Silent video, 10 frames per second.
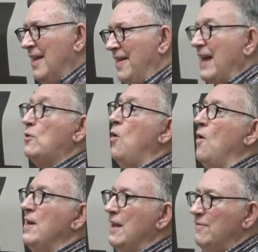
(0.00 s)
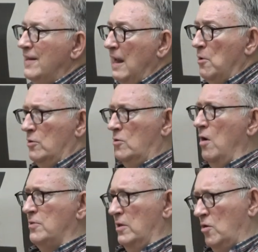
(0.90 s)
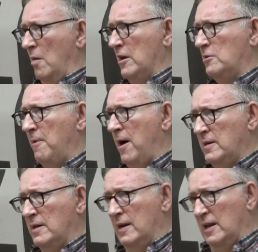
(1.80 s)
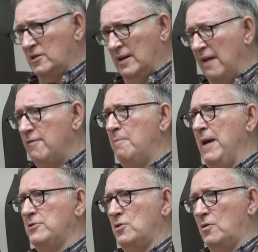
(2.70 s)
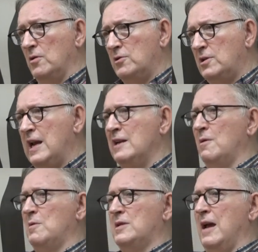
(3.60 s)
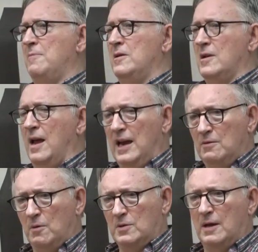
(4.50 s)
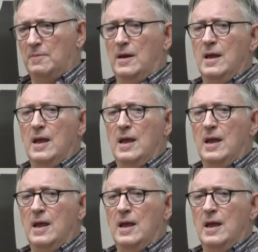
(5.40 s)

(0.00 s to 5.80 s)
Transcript: that call never came. On the contrary, the Communist Party did its level best to conceal what was happening, to hide what was happening,